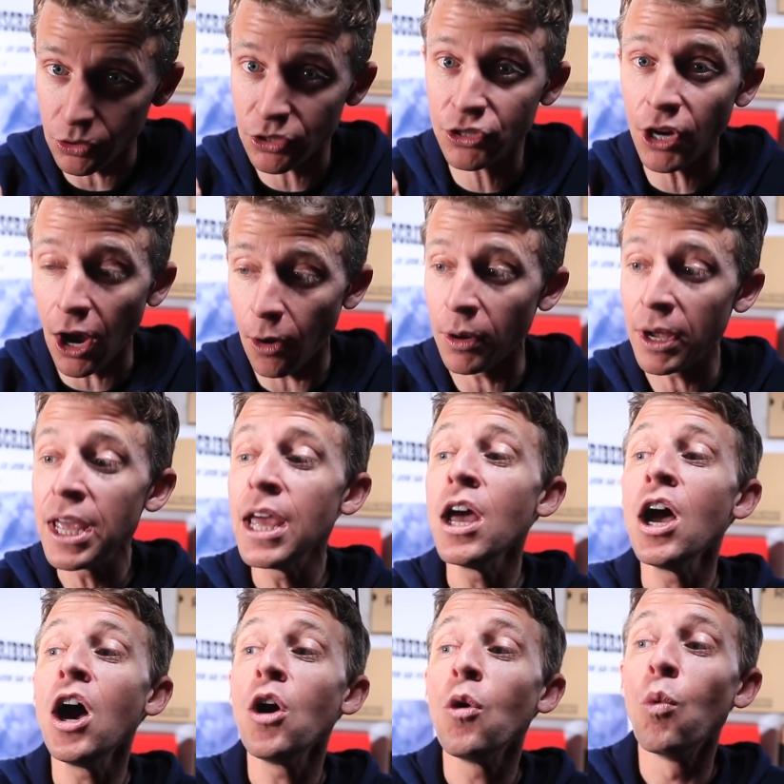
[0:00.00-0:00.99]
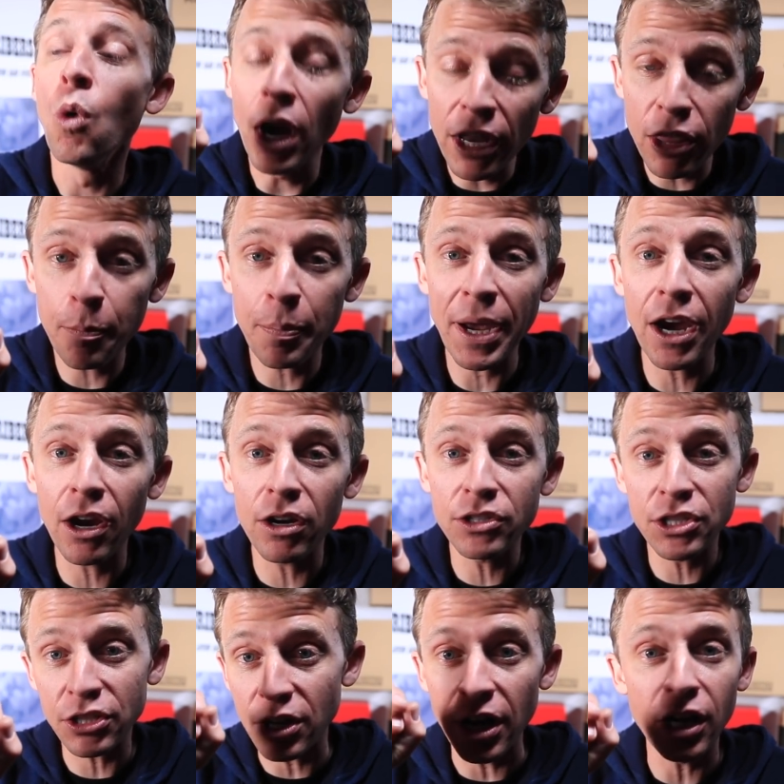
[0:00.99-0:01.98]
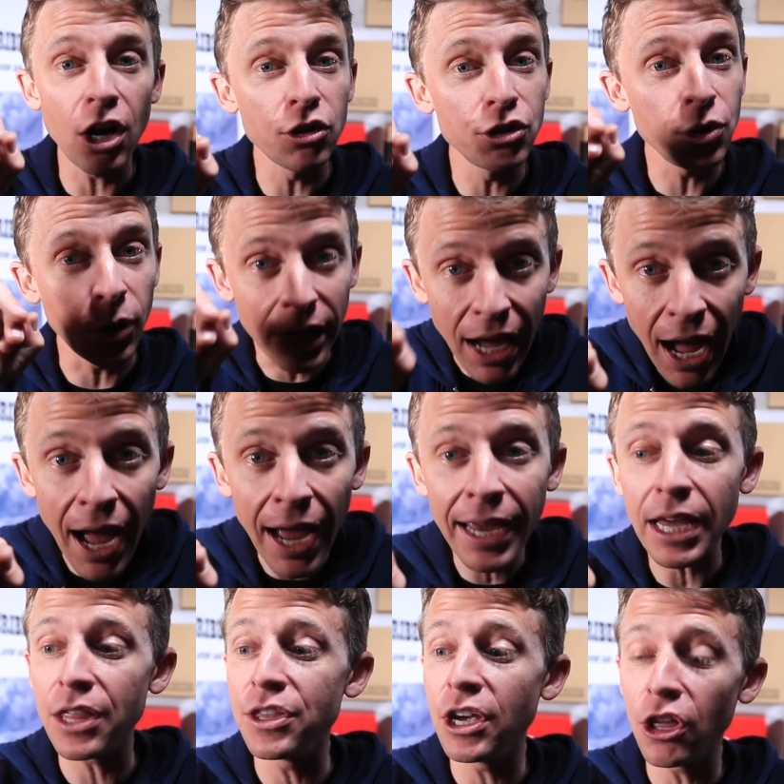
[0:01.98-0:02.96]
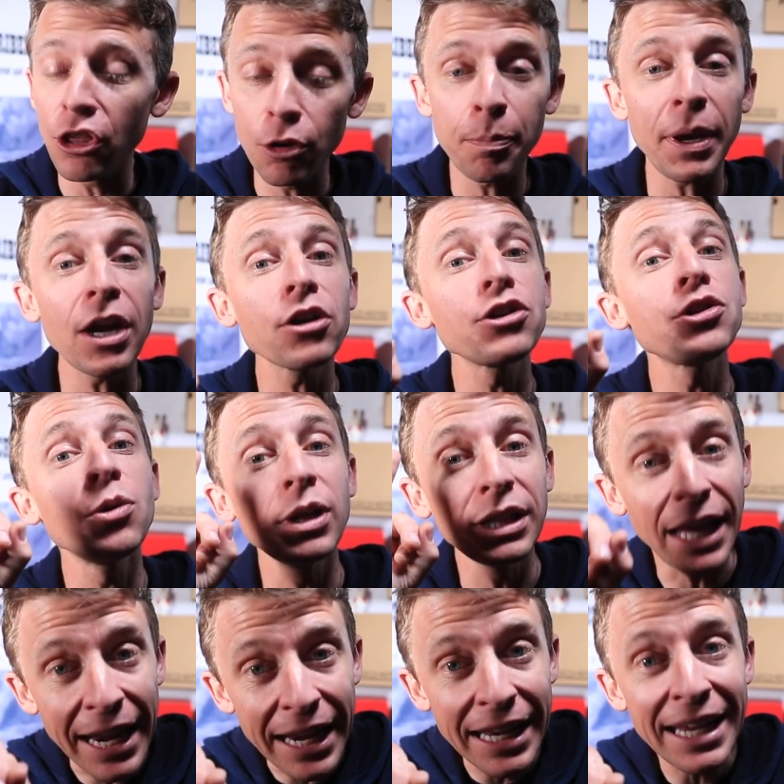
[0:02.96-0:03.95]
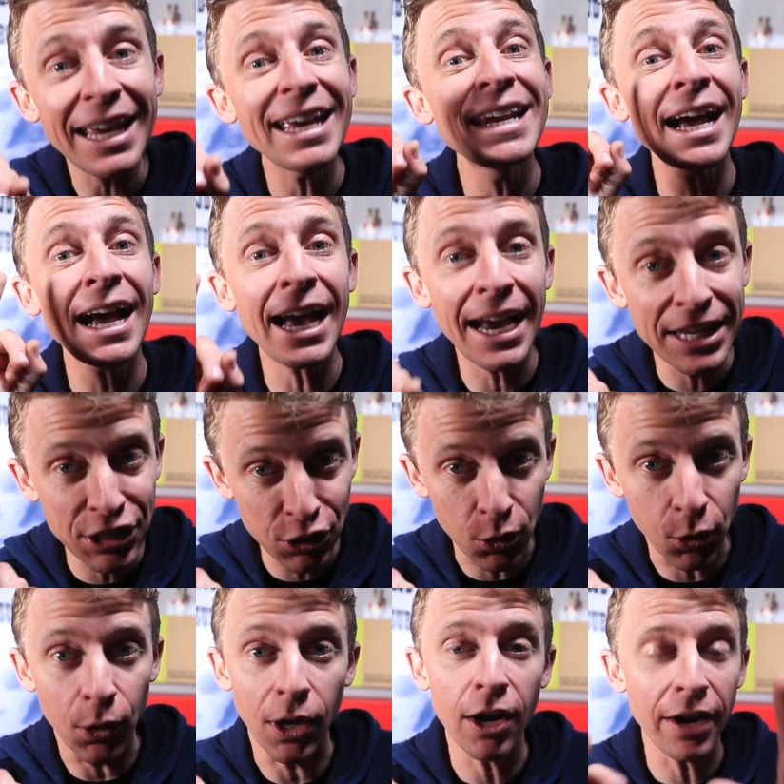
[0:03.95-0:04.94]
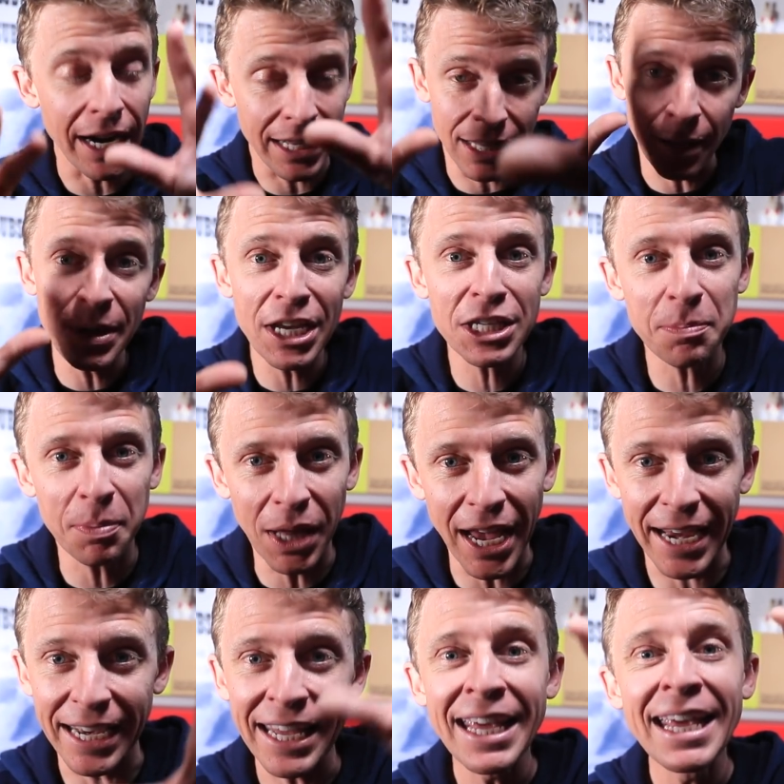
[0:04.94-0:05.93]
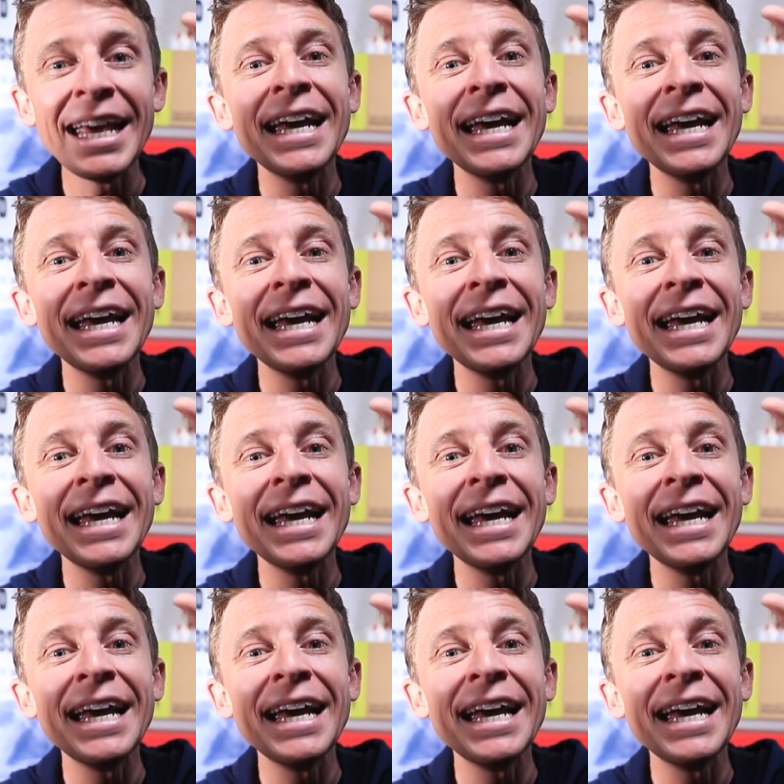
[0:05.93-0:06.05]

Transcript: So one of the pairs is gonna go to a guy and the other pair to a lady in high school. All right, let me explain.